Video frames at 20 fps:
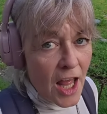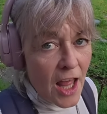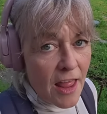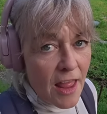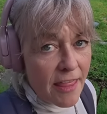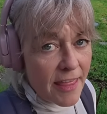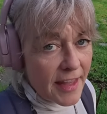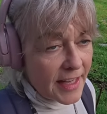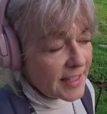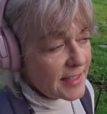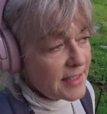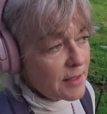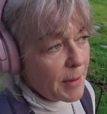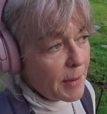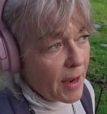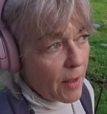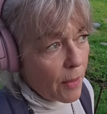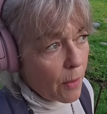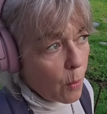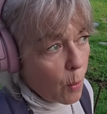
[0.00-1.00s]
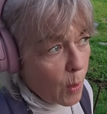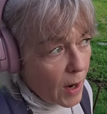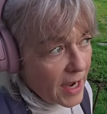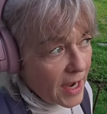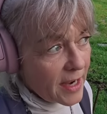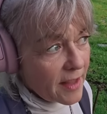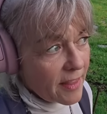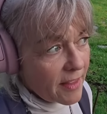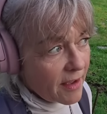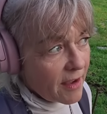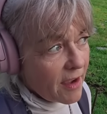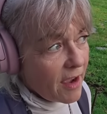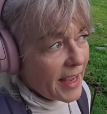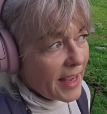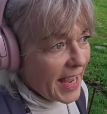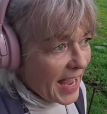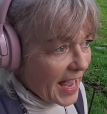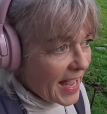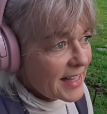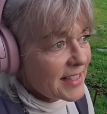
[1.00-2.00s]
things about the way that
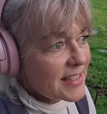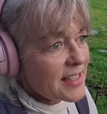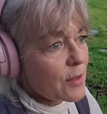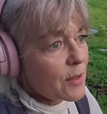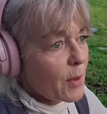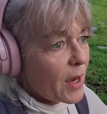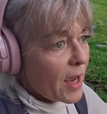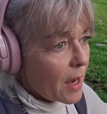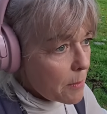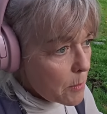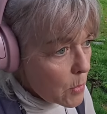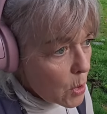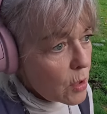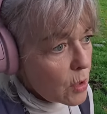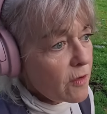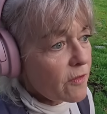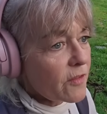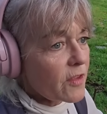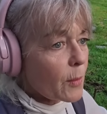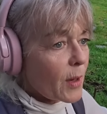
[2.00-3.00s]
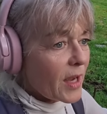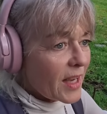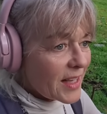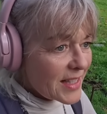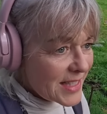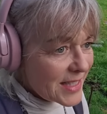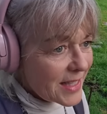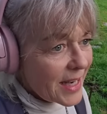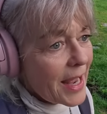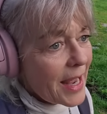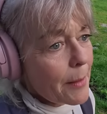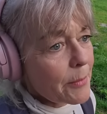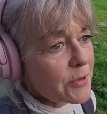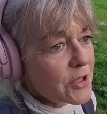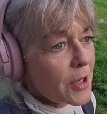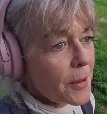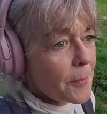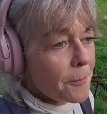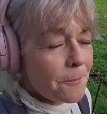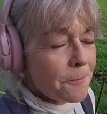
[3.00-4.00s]
I ate, the way I moved, the way I slept.
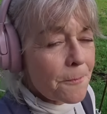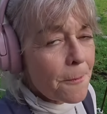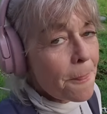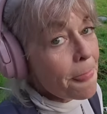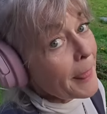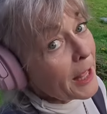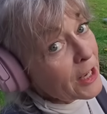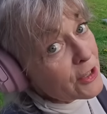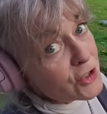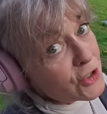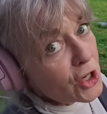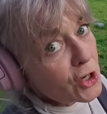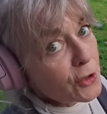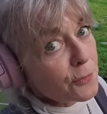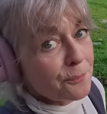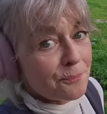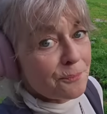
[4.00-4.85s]
So